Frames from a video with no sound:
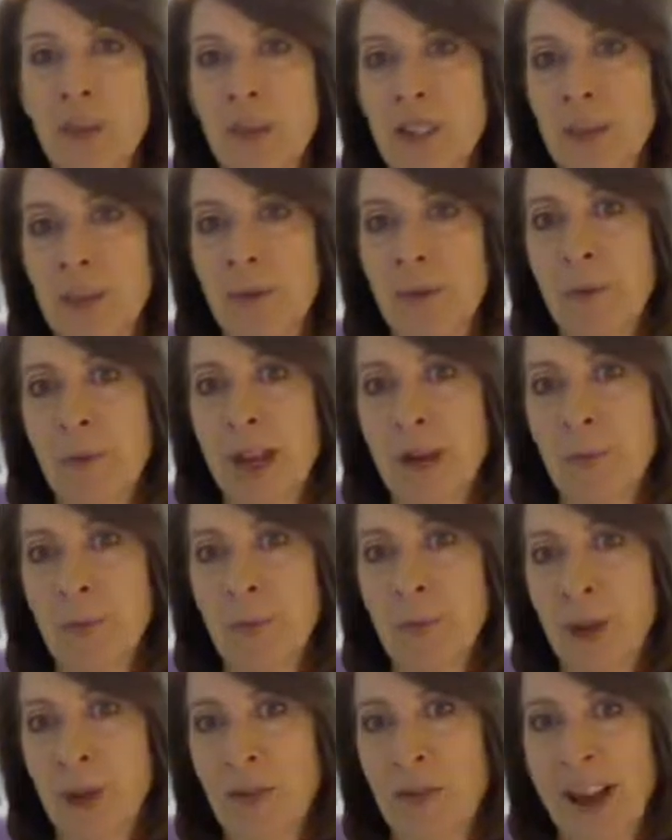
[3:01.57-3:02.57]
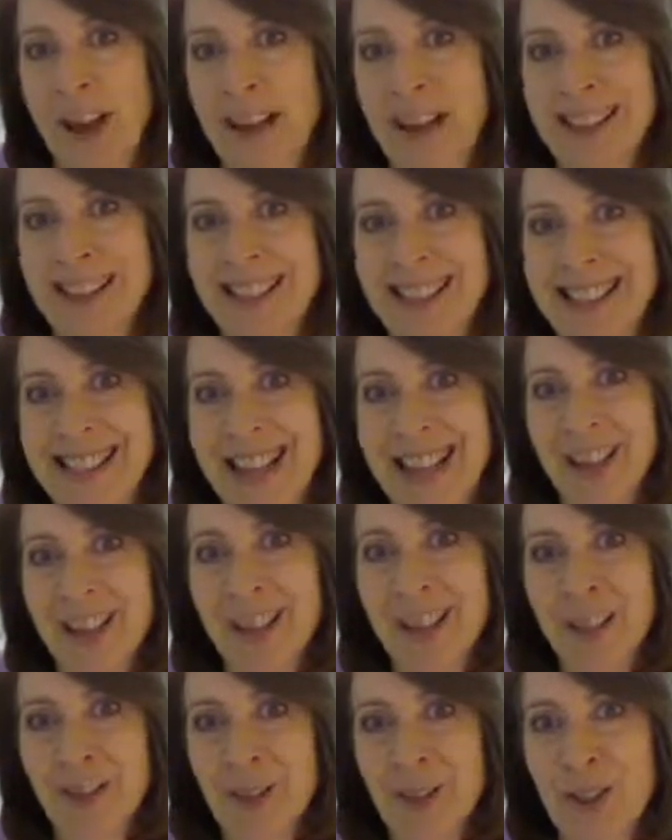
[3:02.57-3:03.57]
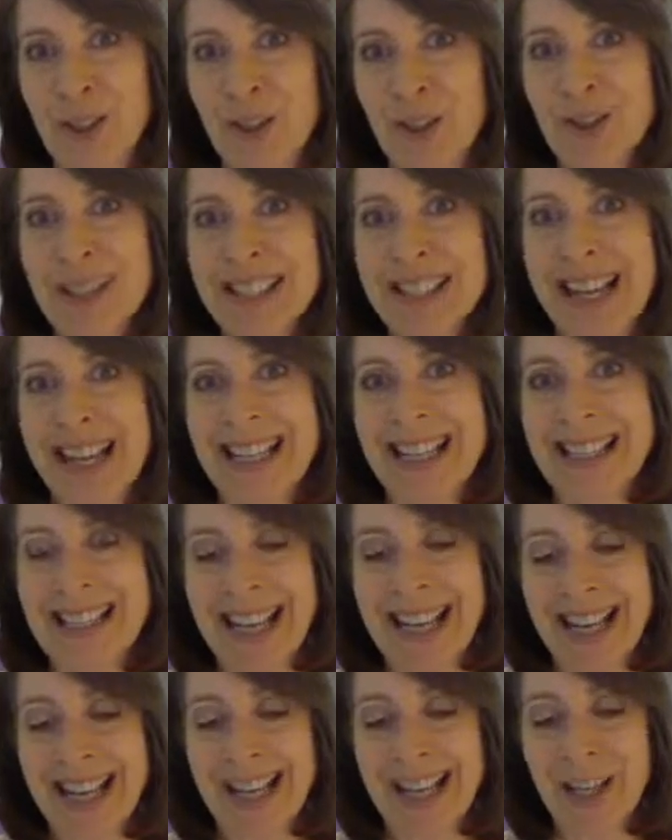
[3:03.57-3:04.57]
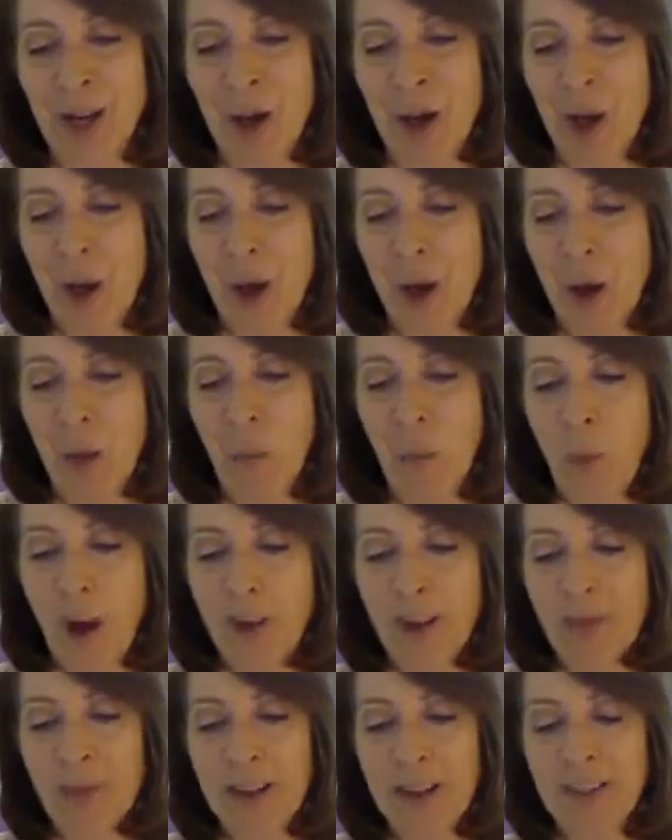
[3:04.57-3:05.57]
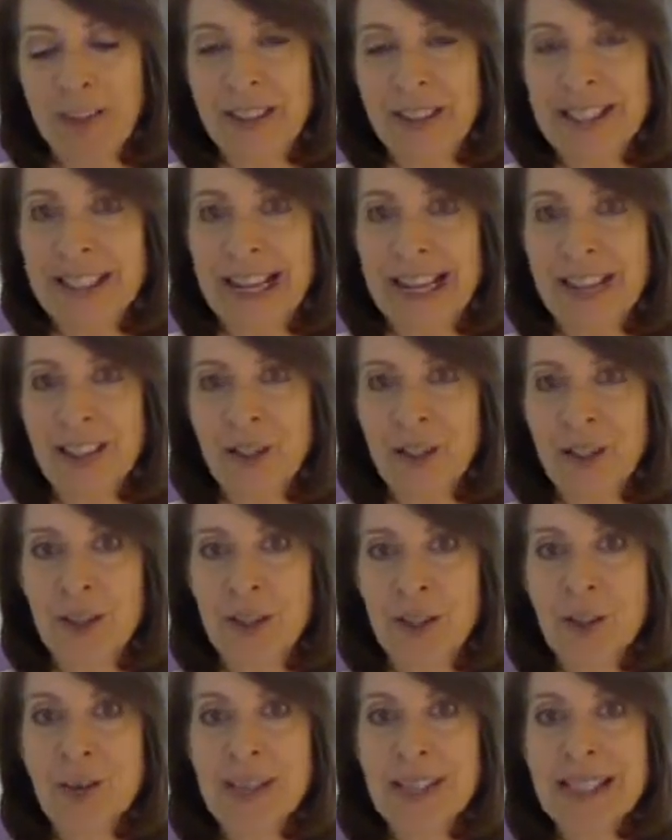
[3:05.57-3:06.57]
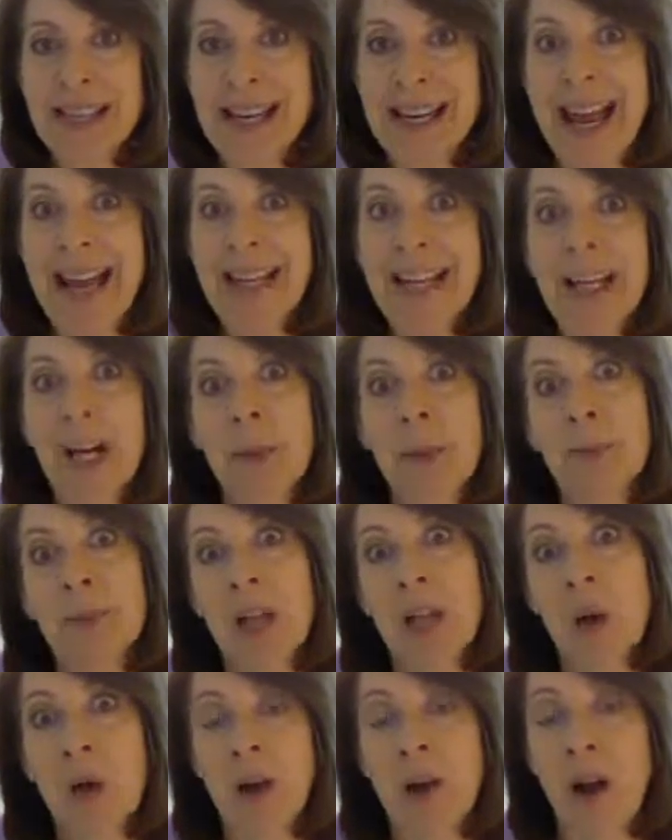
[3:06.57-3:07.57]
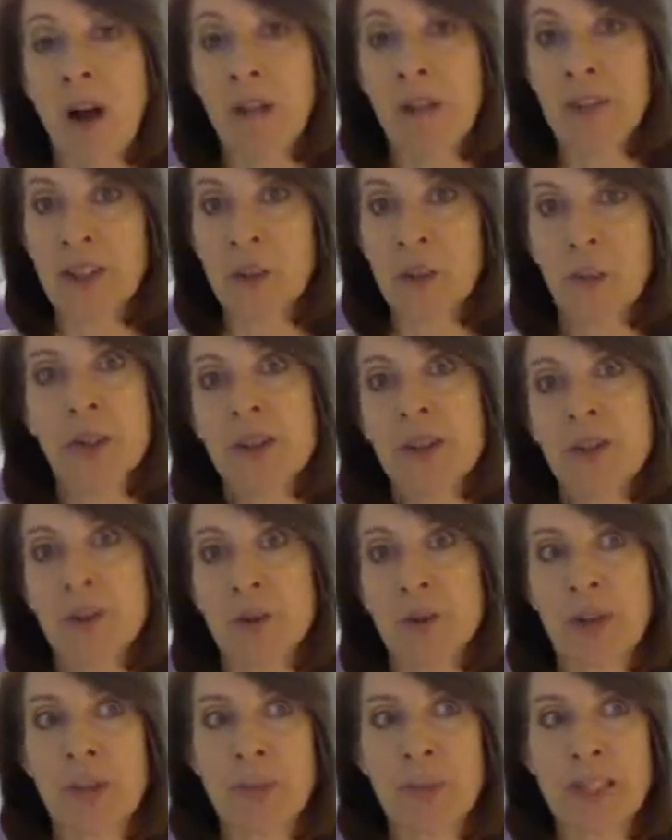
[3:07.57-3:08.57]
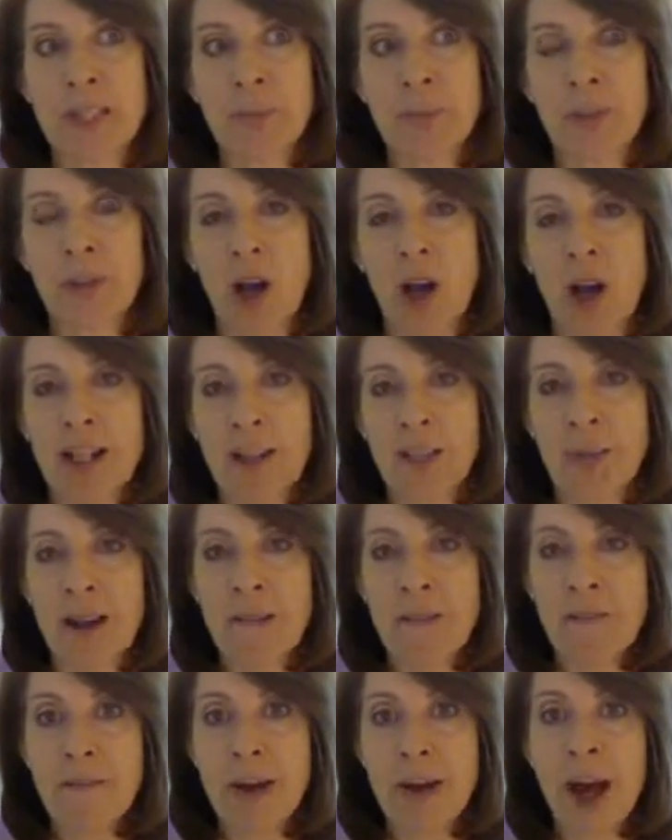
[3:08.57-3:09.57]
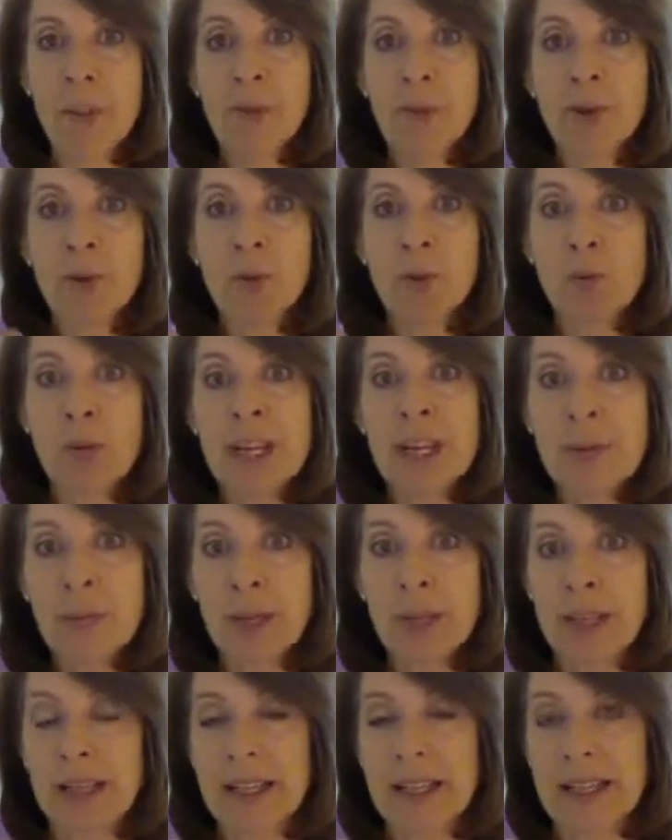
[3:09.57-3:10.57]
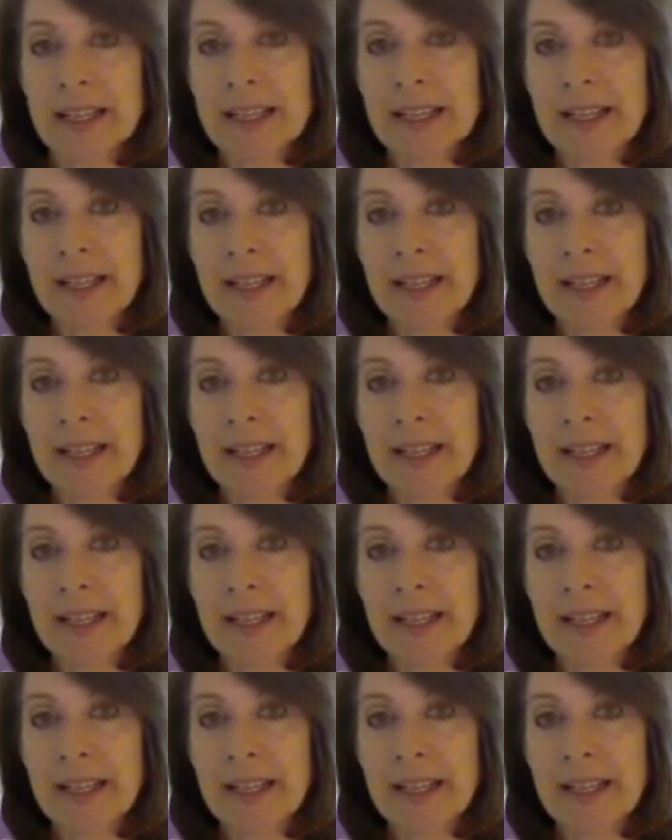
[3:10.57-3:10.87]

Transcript: with some of my more advanced design lover students last night, and one of my very talented students said, hey, did I blow it on these window treatments because my fabric repeat